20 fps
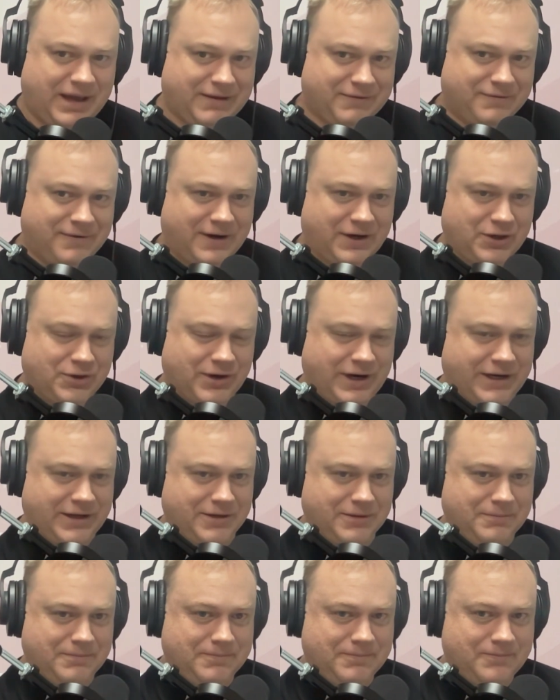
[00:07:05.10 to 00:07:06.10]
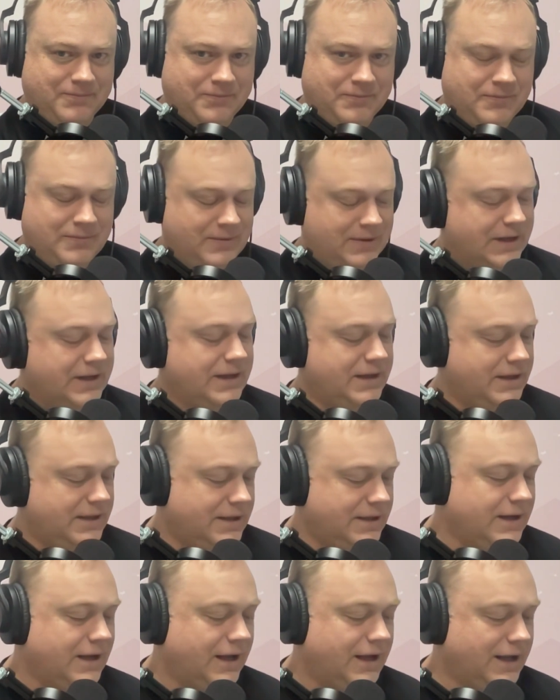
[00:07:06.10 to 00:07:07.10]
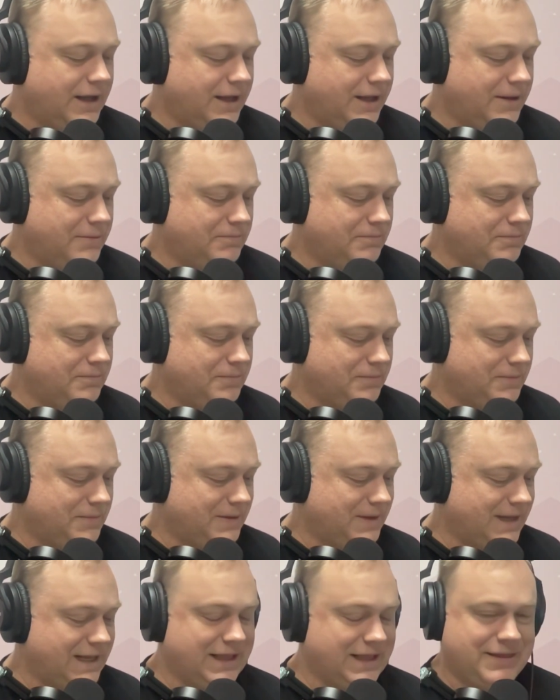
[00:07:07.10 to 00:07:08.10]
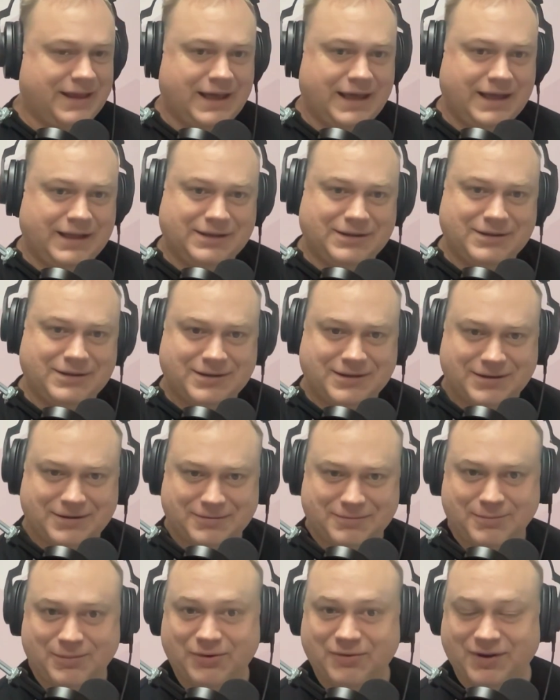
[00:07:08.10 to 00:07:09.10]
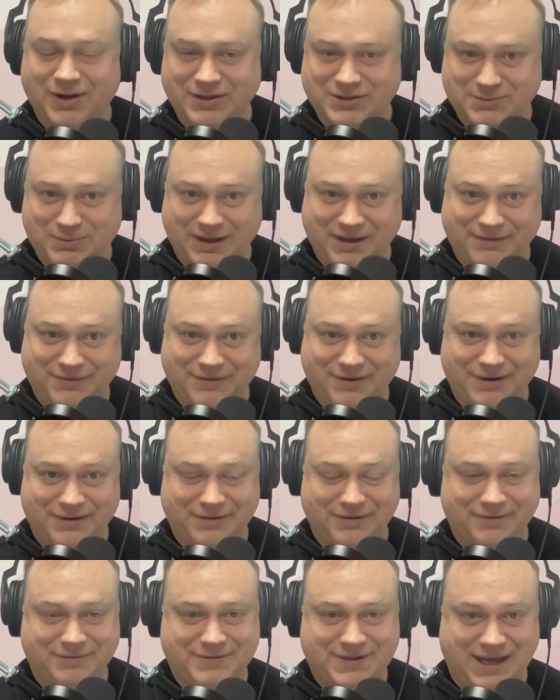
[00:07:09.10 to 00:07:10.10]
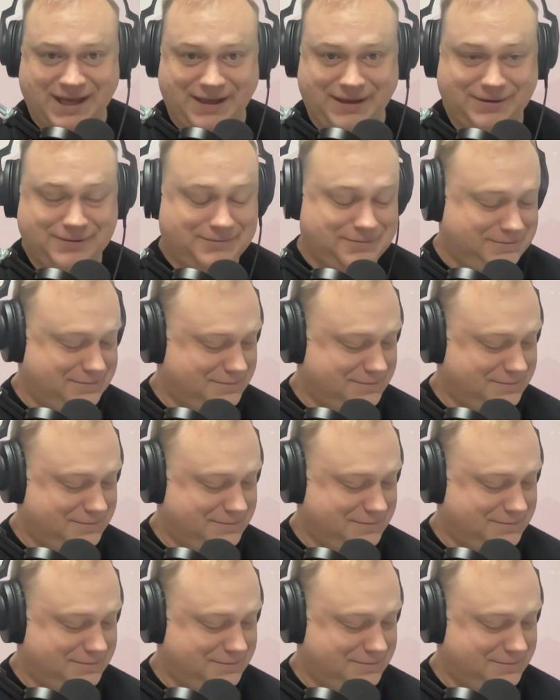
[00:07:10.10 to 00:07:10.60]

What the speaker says: making fun of Greta, um, and then move on to making fun of Tate.